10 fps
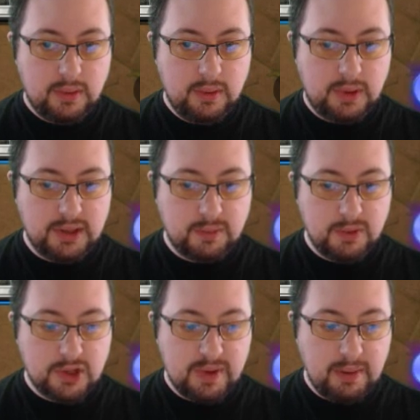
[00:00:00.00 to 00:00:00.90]
Okay, so we
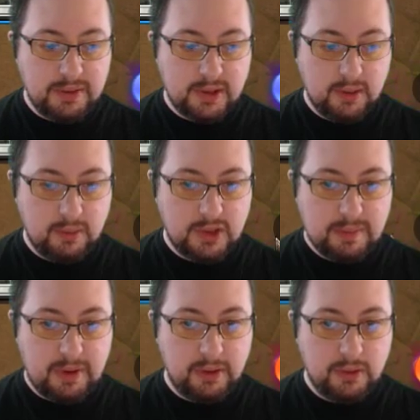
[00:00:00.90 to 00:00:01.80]
should be able
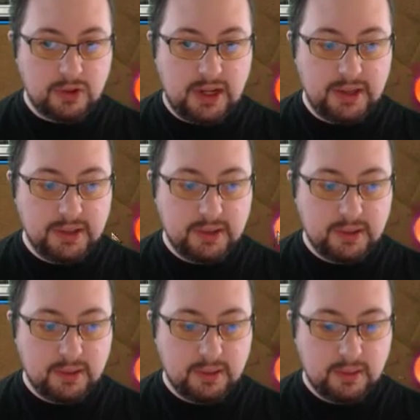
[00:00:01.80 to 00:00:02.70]
to
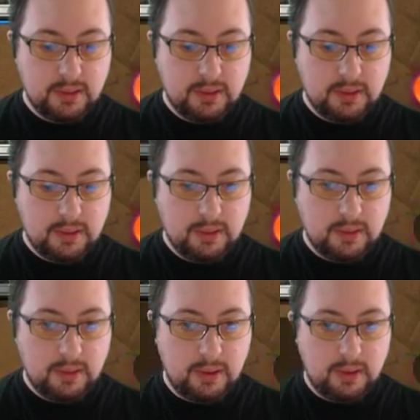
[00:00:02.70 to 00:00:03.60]
neutralize.
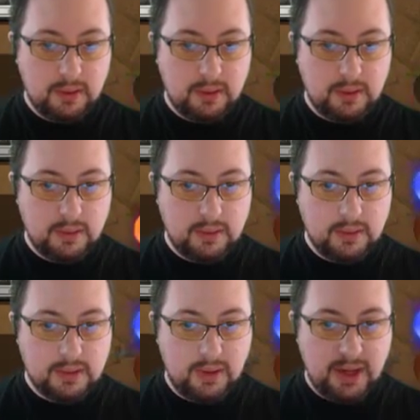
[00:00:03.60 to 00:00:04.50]
All right.
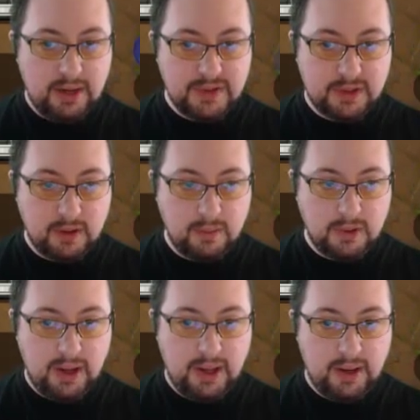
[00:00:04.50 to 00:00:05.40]
So end of his turn, we'll
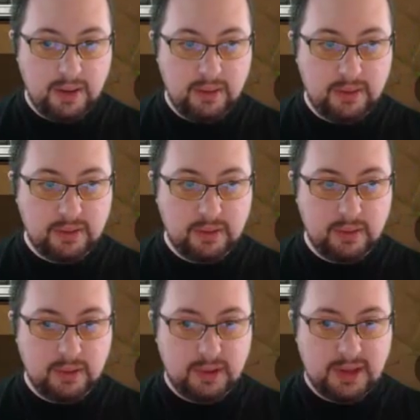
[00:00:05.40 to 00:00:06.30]
go ahead and
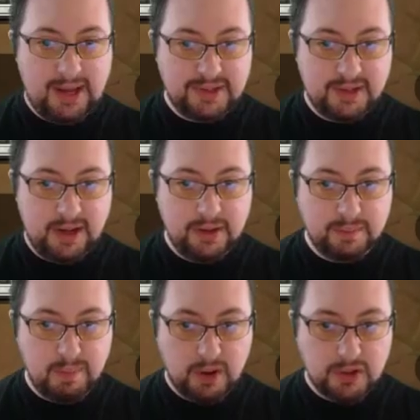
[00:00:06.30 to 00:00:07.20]
cast down his
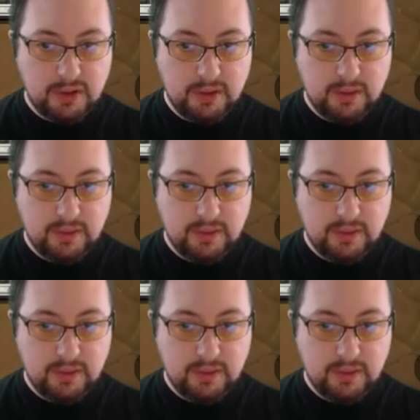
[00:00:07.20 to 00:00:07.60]
Marshal.